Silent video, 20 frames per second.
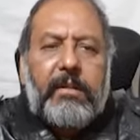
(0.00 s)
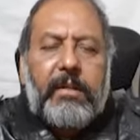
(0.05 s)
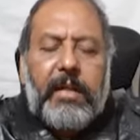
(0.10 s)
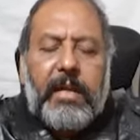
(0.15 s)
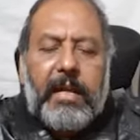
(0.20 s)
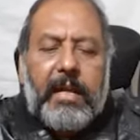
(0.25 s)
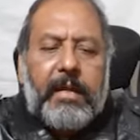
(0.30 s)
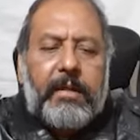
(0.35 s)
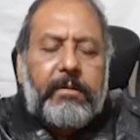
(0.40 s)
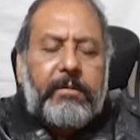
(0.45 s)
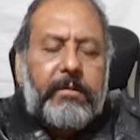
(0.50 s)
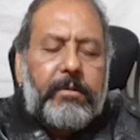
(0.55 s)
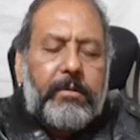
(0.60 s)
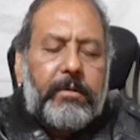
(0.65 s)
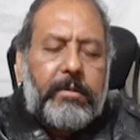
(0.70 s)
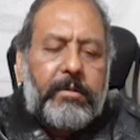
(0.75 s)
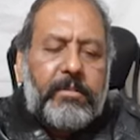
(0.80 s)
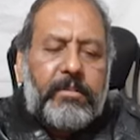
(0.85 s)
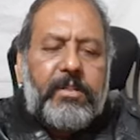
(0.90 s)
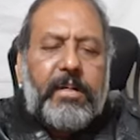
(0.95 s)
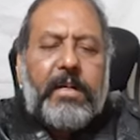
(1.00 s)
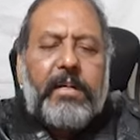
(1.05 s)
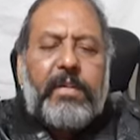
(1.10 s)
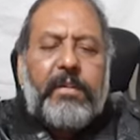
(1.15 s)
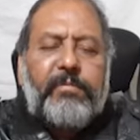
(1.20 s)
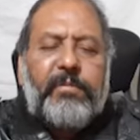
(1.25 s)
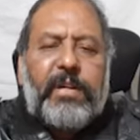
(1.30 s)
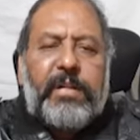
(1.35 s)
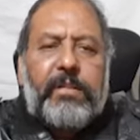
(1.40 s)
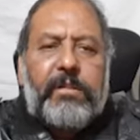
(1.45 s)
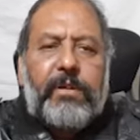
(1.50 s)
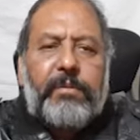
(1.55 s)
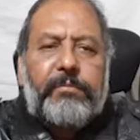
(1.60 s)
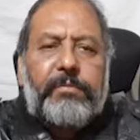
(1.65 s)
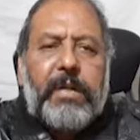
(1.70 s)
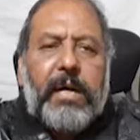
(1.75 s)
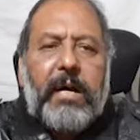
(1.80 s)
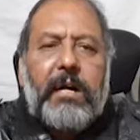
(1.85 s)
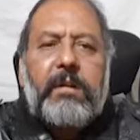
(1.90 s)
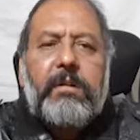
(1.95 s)
and side effect of
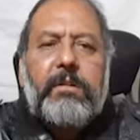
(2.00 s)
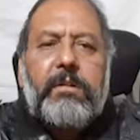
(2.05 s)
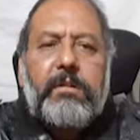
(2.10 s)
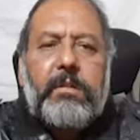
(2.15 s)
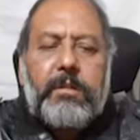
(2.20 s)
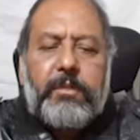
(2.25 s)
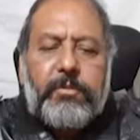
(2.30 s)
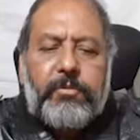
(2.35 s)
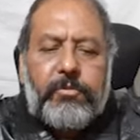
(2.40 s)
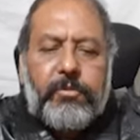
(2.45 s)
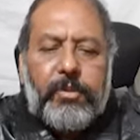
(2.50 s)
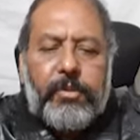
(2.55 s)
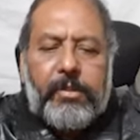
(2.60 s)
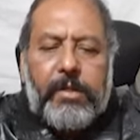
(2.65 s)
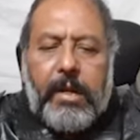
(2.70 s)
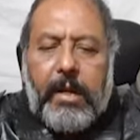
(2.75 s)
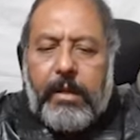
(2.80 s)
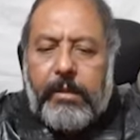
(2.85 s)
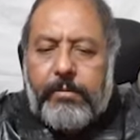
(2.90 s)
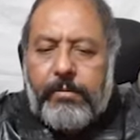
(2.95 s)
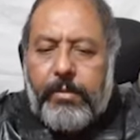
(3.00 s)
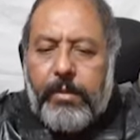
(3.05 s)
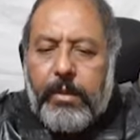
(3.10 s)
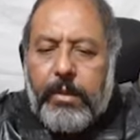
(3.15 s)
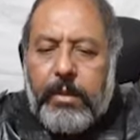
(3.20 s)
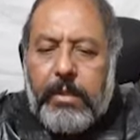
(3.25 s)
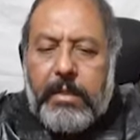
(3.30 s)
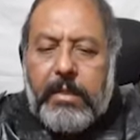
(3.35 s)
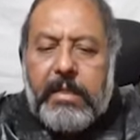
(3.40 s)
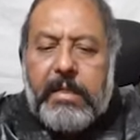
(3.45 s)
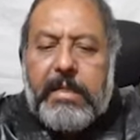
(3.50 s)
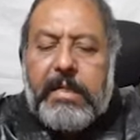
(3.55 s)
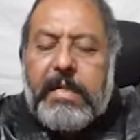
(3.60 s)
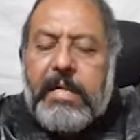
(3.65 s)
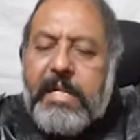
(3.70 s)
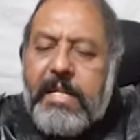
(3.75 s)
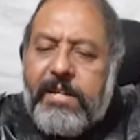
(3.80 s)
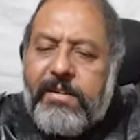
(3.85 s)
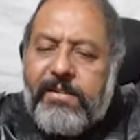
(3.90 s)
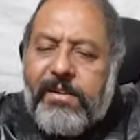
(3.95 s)
the steroids.
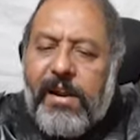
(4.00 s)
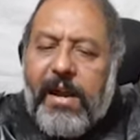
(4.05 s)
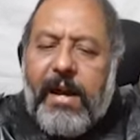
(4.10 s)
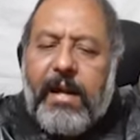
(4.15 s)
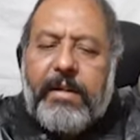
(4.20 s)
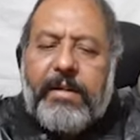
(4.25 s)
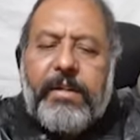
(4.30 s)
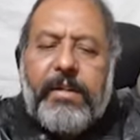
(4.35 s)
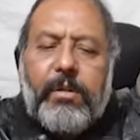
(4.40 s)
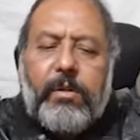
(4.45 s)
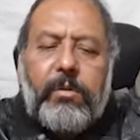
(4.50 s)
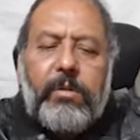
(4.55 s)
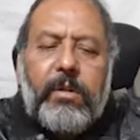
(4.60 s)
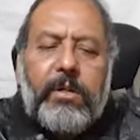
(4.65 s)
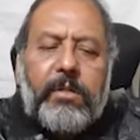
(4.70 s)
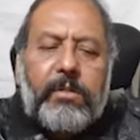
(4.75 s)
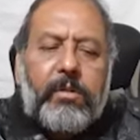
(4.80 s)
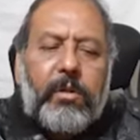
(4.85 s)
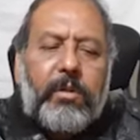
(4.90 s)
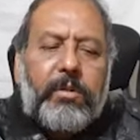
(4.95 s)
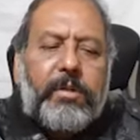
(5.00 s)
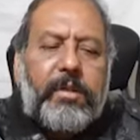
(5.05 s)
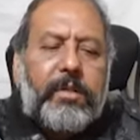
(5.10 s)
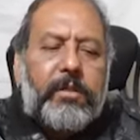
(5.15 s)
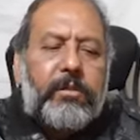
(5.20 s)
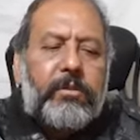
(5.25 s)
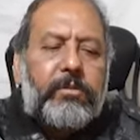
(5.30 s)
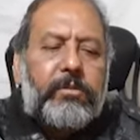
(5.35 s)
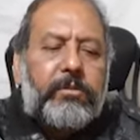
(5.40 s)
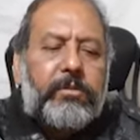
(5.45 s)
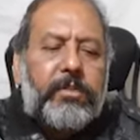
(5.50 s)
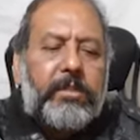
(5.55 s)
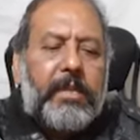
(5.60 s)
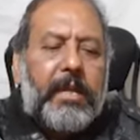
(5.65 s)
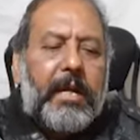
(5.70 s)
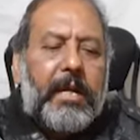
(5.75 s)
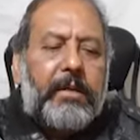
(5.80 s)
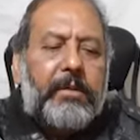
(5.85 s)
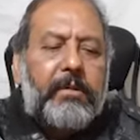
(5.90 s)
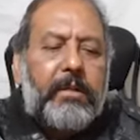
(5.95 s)
Intra-articular
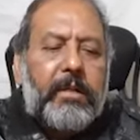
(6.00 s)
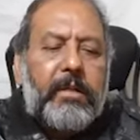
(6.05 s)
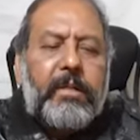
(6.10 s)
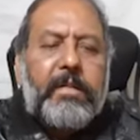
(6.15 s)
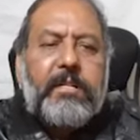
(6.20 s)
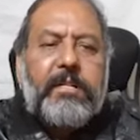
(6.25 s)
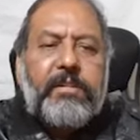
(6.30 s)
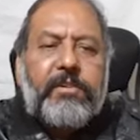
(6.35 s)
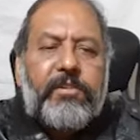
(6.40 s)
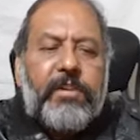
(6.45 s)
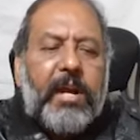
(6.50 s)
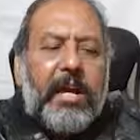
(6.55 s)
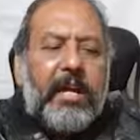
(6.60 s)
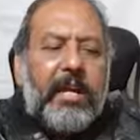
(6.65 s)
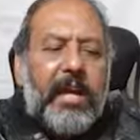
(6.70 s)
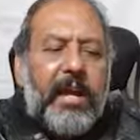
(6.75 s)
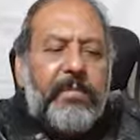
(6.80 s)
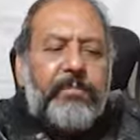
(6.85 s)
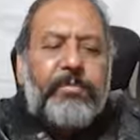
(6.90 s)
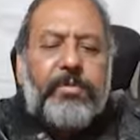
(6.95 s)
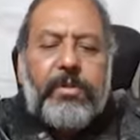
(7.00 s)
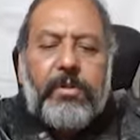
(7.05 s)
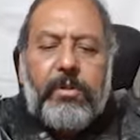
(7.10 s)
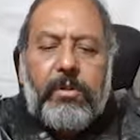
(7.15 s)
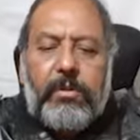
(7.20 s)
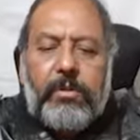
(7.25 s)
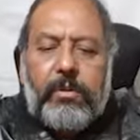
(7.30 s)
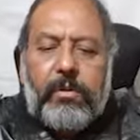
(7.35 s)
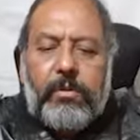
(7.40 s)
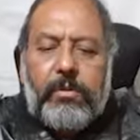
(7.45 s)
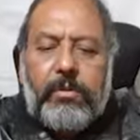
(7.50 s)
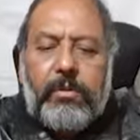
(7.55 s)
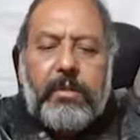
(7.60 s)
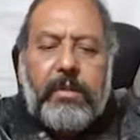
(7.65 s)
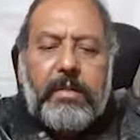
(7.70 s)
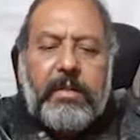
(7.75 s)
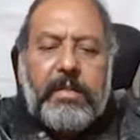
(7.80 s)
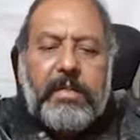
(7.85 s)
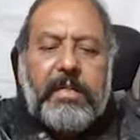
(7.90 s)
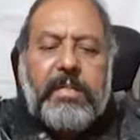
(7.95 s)
corticosteroid triamcinolone
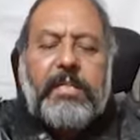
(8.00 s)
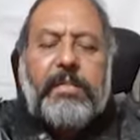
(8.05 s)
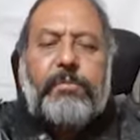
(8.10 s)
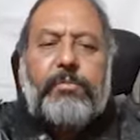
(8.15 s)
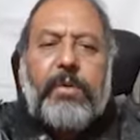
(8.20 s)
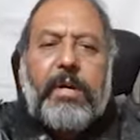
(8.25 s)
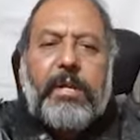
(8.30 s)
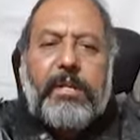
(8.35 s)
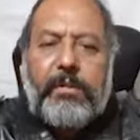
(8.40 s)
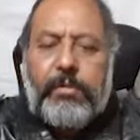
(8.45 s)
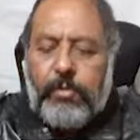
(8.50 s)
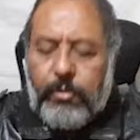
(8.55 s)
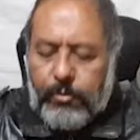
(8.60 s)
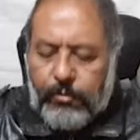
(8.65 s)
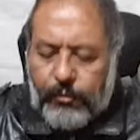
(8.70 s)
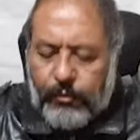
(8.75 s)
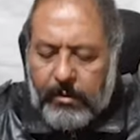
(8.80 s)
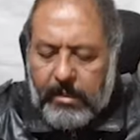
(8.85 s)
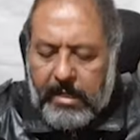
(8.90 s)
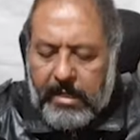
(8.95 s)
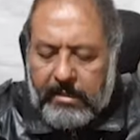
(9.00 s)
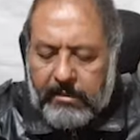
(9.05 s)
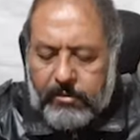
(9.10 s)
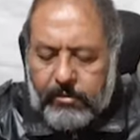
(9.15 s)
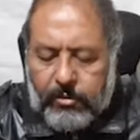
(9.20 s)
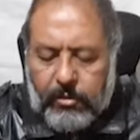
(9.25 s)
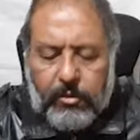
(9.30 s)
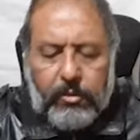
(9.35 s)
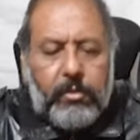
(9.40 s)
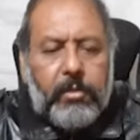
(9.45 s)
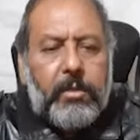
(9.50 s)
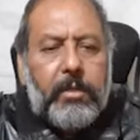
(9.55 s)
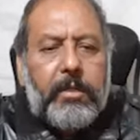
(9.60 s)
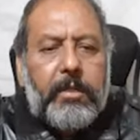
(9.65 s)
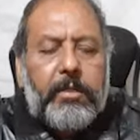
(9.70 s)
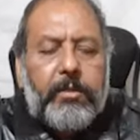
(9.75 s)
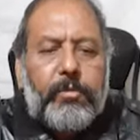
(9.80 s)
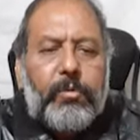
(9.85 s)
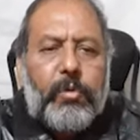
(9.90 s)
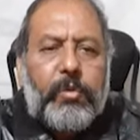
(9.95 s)
is very useful also
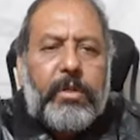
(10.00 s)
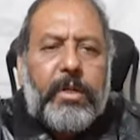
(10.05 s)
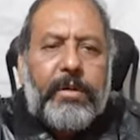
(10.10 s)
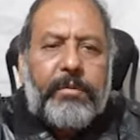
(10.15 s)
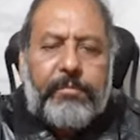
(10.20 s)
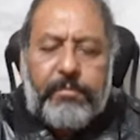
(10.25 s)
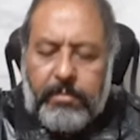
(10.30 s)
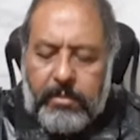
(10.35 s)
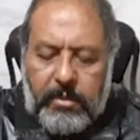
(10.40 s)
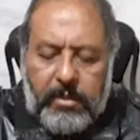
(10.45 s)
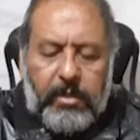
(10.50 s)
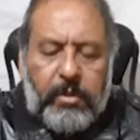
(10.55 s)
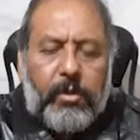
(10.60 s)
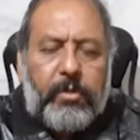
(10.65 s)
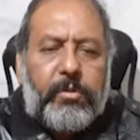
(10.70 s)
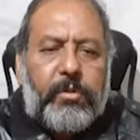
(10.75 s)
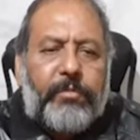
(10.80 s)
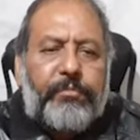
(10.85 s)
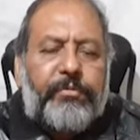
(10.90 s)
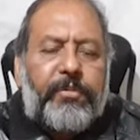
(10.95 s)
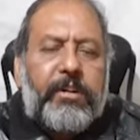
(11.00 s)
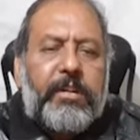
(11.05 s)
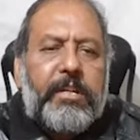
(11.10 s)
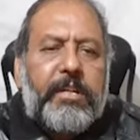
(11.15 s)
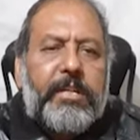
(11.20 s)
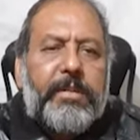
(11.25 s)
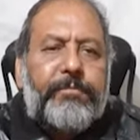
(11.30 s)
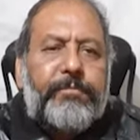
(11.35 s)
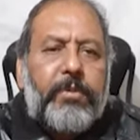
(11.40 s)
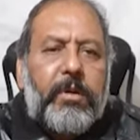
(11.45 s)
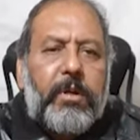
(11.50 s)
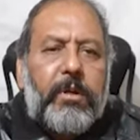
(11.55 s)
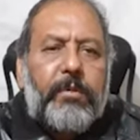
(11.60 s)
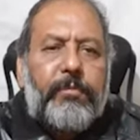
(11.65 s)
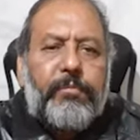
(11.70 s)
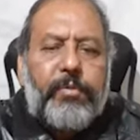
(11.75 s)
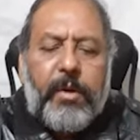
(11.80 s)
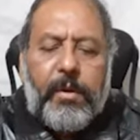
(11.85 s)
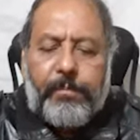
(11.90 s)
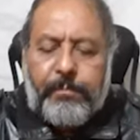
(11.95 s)
to give a lot of relief
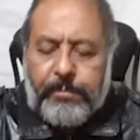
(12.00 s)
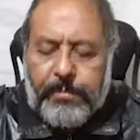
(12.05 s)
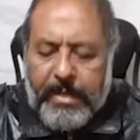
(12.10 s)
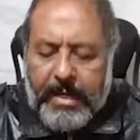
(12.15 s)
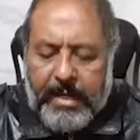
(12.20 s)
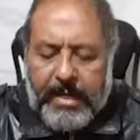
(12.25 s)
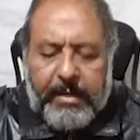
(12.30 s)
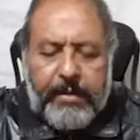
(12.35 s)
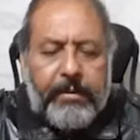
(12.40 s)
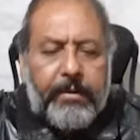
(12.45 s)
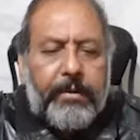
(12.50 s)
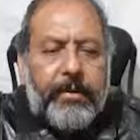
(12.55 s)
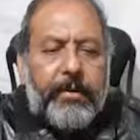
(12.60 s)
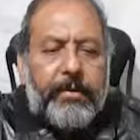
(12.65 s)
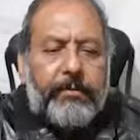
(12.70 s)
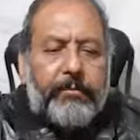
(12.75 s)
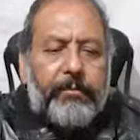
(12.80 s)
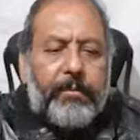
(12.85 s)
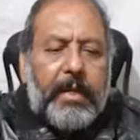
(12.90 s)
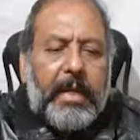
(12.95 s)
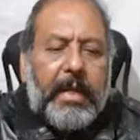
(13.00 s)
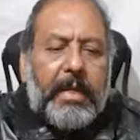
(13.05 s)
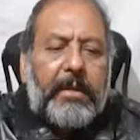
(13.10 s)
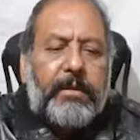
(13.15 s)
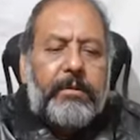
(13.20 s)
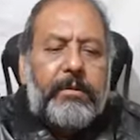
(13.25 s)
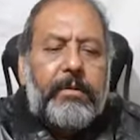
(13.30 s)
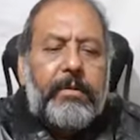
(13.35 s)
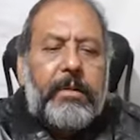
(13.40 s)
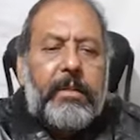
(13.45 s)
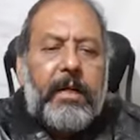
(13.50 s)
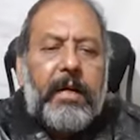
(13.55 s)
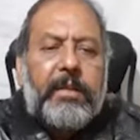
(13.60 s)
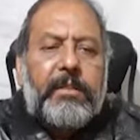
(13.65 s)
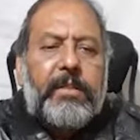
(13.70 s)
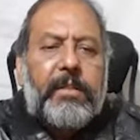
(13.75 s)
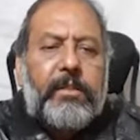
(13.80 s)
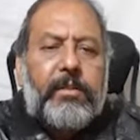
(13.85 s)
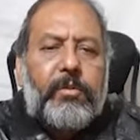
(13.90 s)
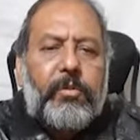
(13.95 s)
from pain and
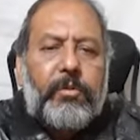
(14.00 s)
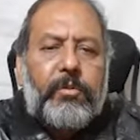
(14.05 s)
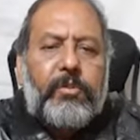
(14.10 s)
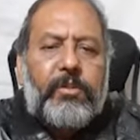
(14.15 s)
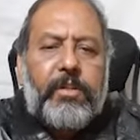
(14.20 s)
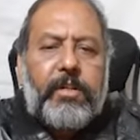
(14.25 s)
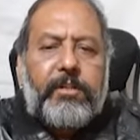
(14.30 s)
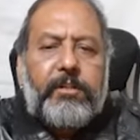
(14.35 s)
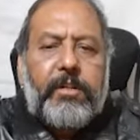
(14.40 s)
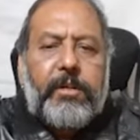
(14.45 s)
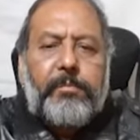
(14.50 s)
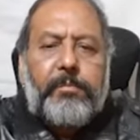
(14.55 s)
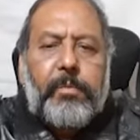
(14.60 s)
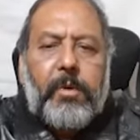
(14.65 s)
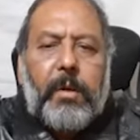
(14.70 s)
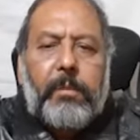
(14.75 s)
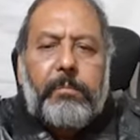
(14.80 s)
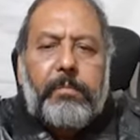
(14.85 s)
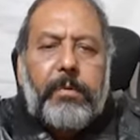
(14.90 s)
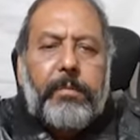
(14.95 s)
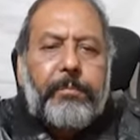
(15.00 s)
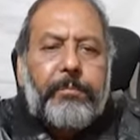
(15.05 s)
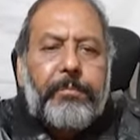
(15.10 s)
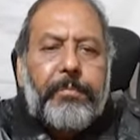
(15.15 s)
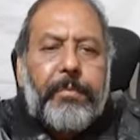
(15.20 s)
other associated problems.